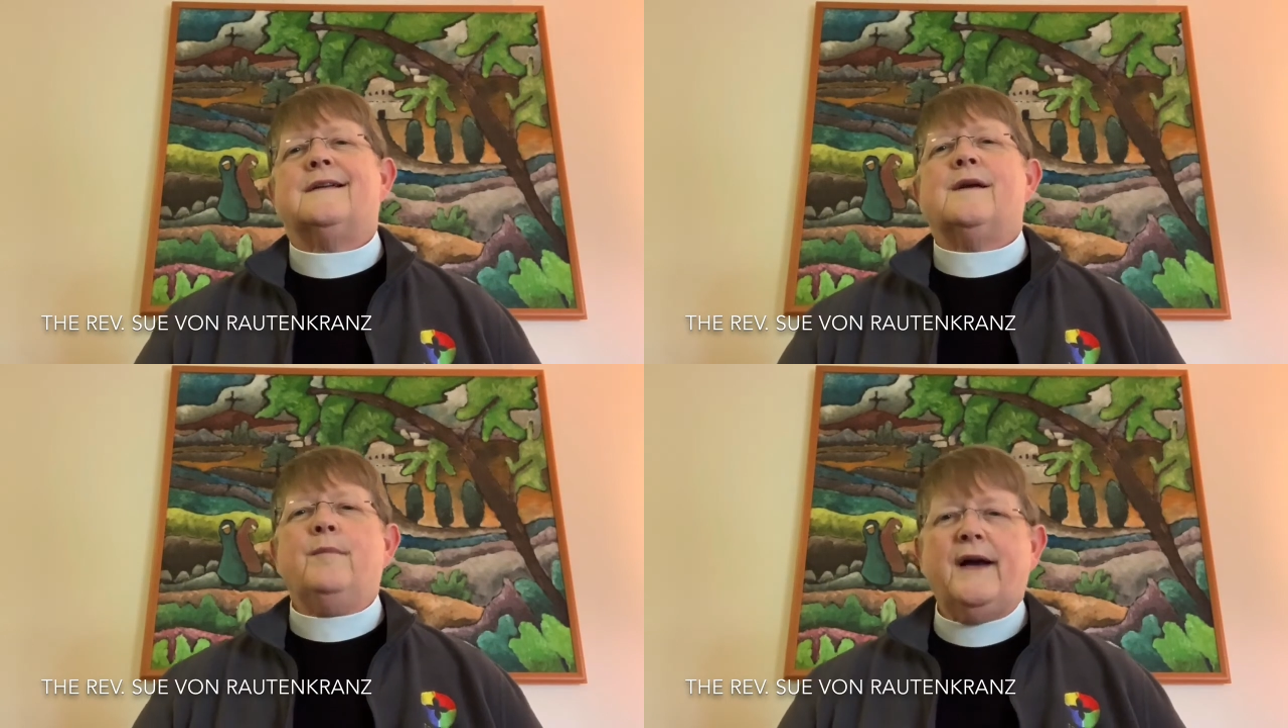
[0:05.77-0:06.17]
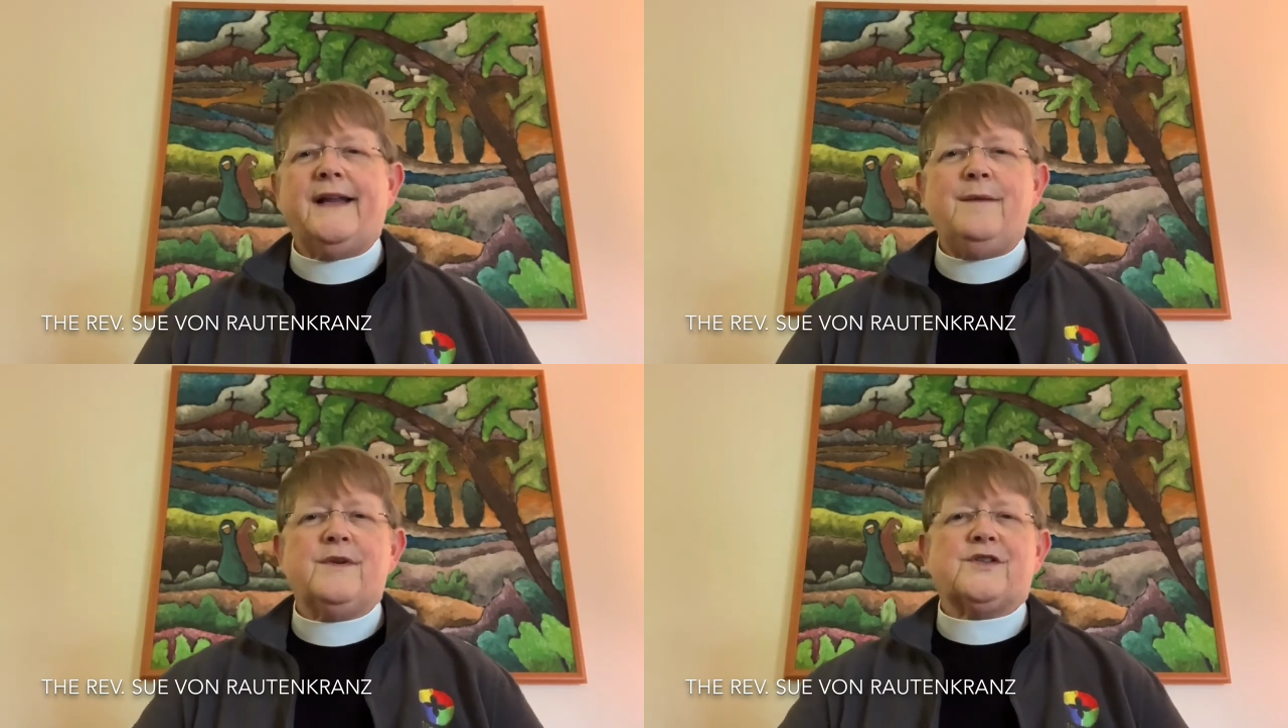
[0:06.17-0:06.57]
My
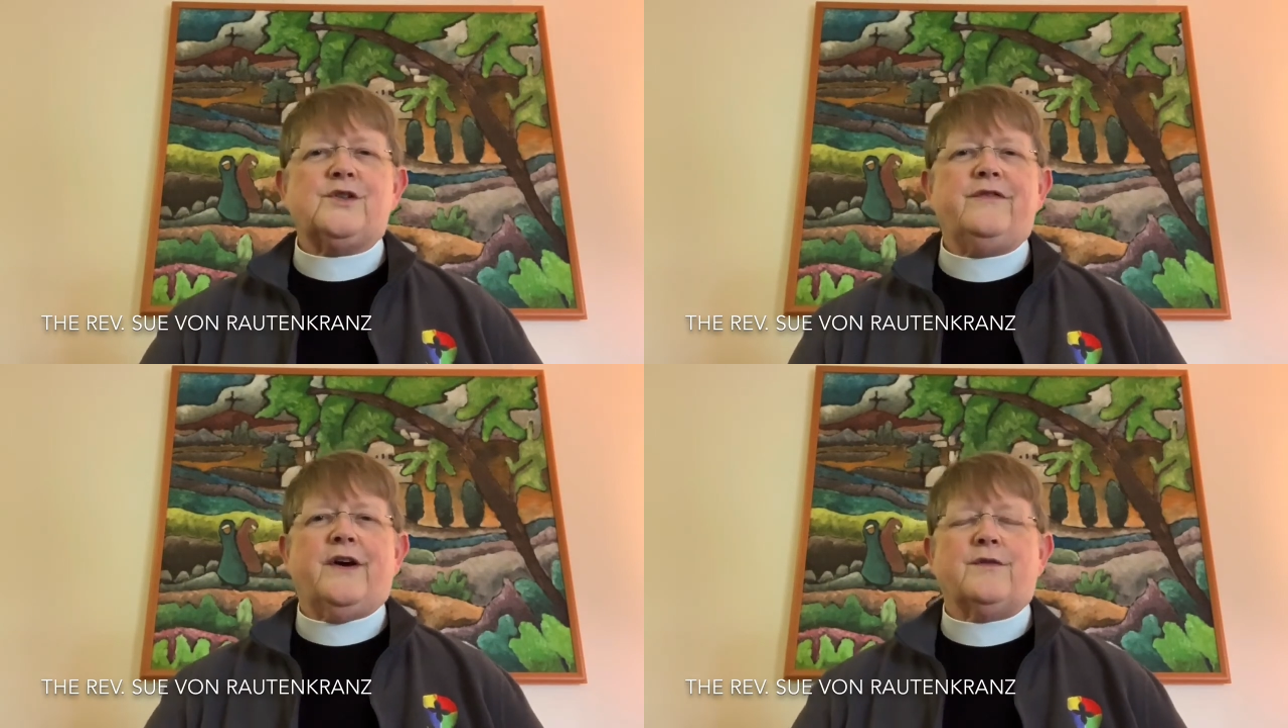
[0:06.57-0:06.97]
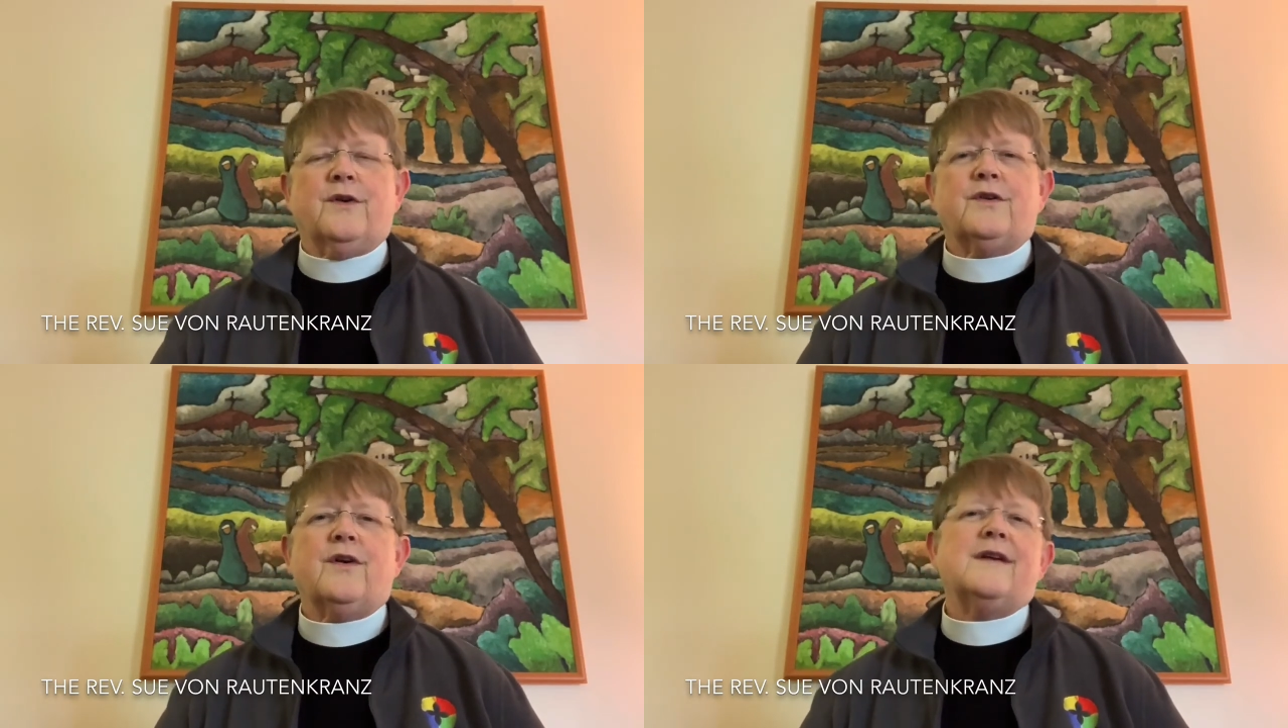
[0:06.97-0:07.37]
name is Sue von
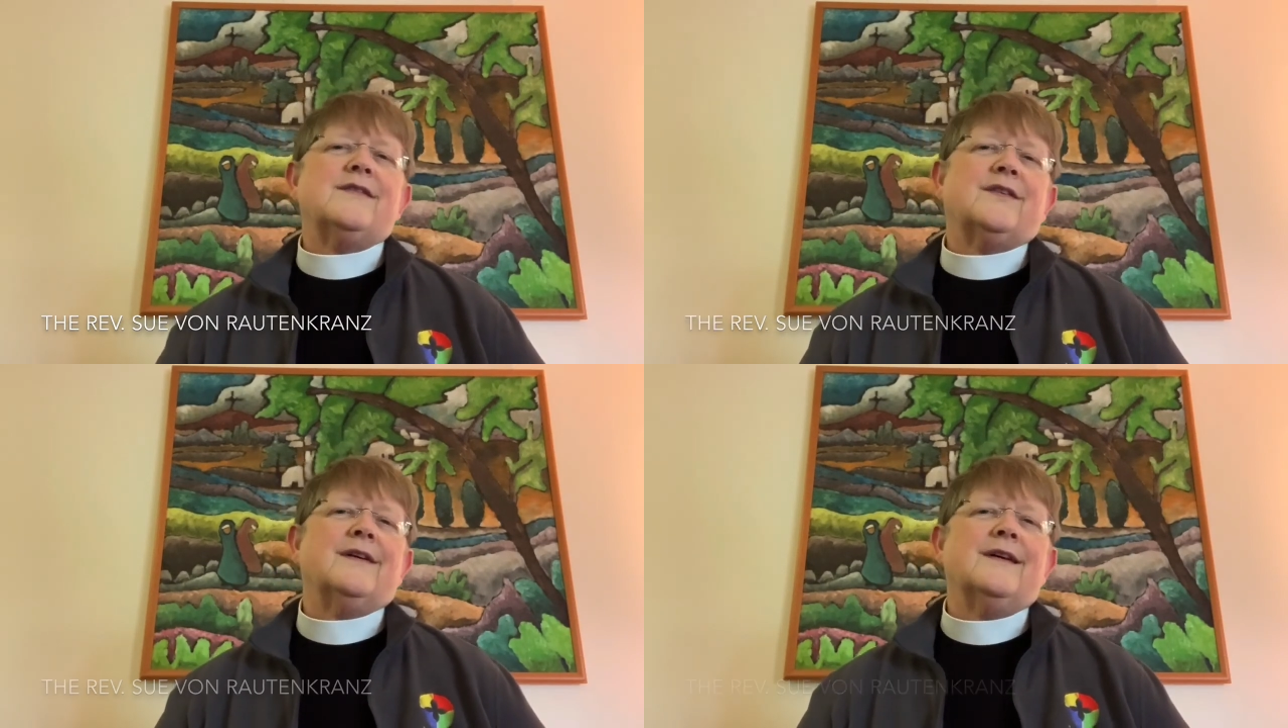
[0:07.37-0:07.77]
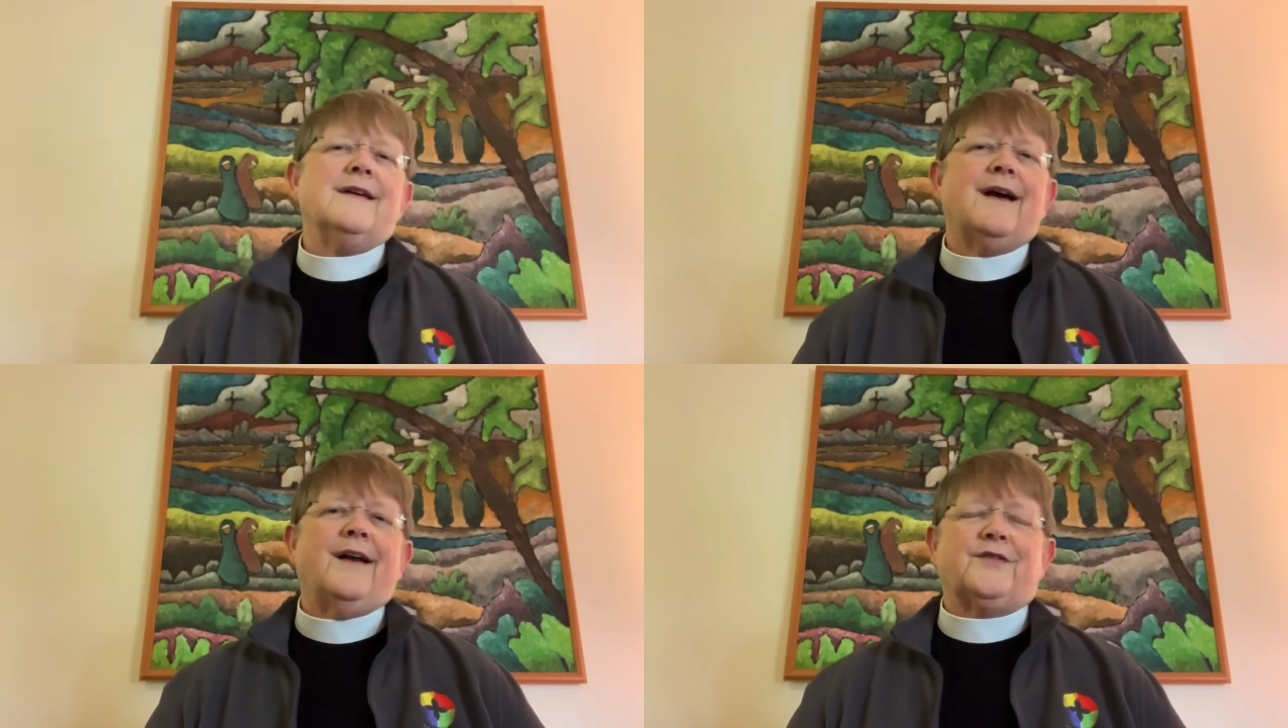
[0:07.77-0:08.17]
Rautenkranz. I